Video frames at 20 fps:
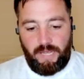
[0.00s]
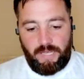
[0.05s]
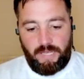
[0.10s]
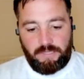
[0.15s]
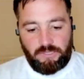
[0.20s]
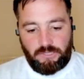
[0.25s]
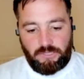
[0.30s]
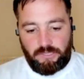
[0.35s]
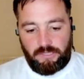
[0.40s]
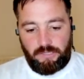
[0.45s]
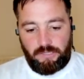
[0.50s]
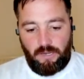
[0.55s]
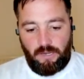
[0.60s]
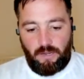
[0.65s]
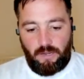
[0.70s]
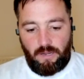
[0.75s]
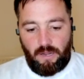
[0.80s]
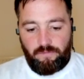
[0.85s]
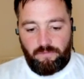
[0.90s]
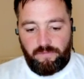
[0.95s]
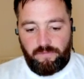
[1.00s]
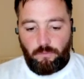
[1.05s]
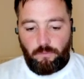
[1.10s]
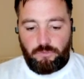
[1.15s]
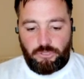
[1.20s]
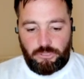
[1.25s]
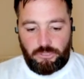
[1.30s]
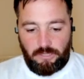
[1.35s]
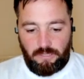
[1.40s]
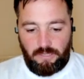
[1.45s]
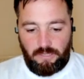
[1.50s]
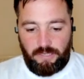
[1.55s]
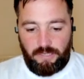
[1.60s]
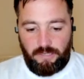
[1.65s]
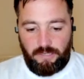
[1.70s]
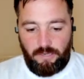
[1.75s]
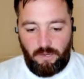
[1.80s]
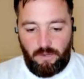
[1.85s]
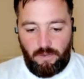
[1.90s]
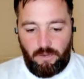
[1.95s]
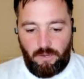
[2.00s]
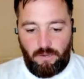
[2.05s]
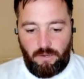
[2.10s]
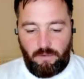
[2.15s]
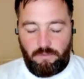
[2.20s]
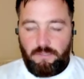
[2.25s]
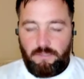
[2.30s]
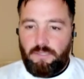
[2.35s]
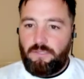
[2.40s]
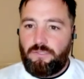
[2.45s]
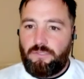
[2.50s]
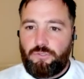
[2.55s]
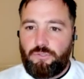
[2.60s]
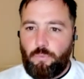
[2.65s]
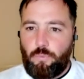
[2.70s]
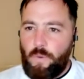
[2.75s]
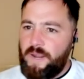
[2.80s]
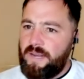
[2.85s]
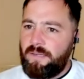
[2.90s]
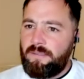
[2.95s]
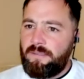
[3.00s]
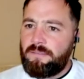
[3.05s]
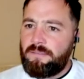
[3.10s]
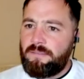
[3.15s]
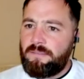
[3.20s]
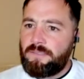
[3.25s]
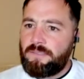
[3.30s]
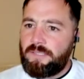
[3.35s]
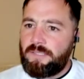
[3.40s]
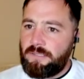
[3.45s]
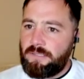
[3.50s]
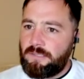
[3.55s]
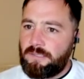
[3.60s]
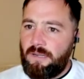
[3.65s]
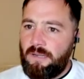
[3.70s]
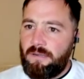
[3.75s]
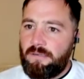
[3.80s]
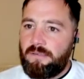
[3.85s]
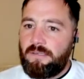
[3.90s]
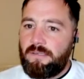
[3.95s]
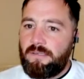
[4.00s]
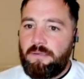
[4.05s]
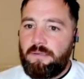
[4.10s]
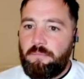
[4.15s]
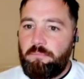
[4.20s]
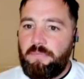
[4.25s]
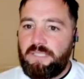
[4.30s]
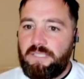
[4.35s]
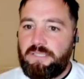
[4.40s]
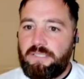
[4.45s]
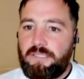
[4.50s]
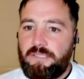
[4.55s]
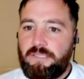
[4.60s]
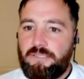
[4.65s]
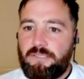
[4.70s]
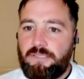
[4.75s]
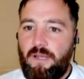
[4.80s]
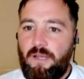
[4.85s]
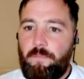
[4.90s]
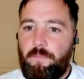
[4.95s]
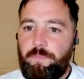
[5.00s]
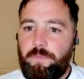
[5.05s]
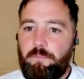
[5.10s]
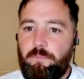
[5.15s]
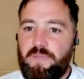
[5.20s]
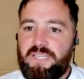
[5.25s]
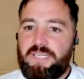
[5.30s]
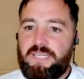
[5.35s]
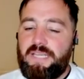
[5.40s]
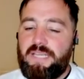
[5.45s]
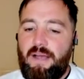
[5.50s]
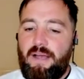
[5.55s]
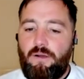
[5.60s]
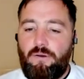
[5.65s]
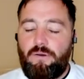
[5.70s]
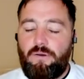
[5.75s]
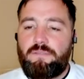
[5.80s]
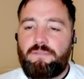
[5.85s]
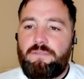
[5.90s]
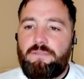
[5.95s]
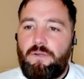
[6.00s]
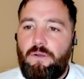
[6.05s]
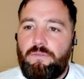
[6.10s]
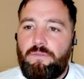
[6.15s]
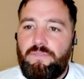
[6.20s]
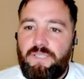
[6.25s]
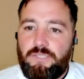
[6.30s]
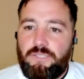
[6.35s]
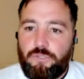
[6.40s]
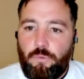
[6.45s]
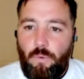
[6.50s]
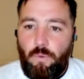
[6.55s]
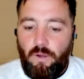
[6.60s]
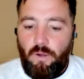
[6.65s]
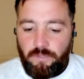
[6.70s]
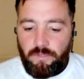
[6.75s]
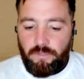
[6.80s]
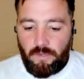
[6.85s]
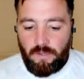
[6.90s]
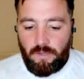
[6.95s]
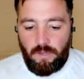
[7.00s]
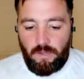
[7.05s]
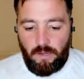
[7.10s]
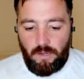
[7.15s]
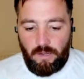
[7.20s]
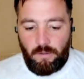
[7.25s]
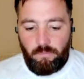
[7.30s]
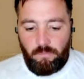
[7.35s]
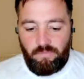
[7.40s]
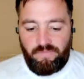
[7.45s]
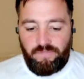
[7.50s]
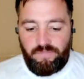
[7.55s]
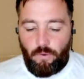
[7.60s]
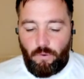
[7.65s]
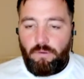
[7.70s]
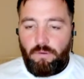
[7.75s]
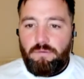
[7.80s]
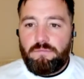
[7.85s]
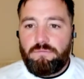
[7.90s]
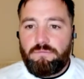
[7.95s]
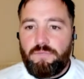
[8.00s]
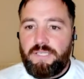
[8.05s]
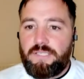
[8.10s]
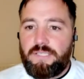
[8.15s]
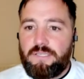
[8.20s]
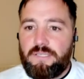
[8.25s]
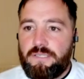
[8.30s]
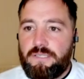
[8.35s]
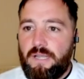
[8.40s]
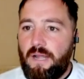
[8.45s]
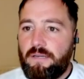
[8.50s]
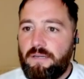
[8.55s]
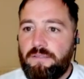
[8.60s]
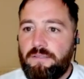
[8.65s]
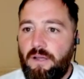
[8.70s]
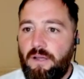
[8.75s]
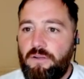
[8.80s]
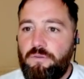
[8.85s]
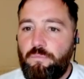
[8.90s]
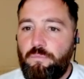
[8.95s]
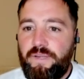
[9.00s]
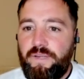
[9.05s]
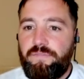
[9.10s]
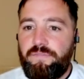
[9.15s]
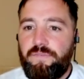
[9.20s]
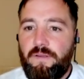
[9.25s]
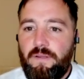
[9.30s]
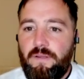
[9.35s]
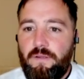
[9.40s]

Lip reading: she unfortunately her twin sister misses out on this squad for reasons unknown. We've